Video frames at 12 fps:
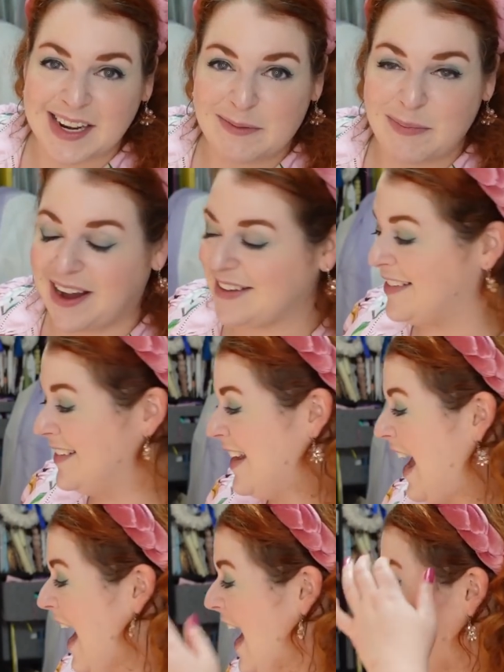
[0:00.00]
that I bought
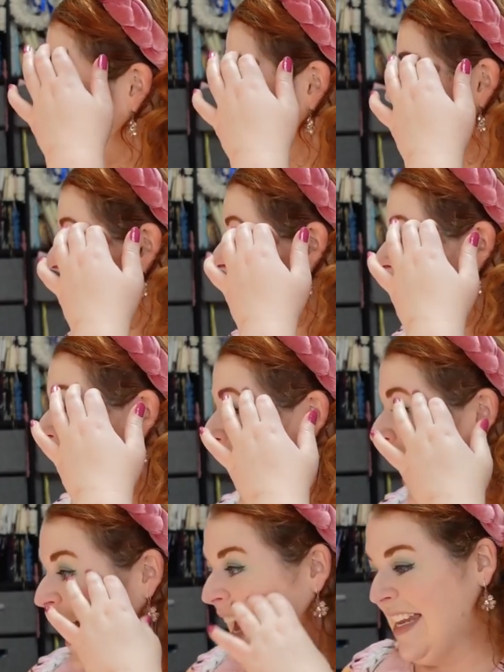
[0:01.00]
today.
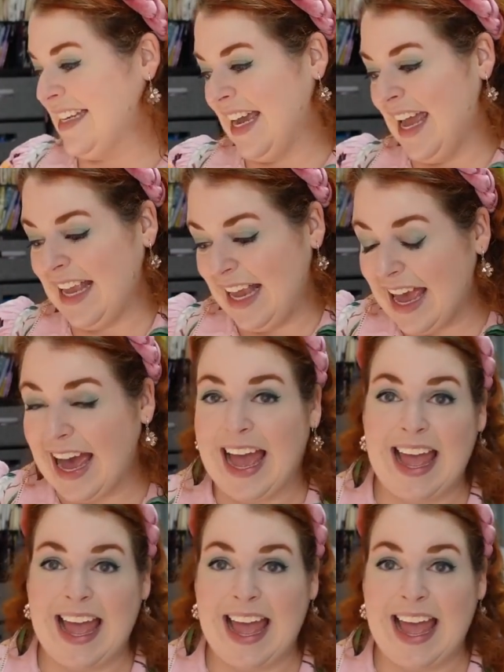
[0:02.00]
And yeah,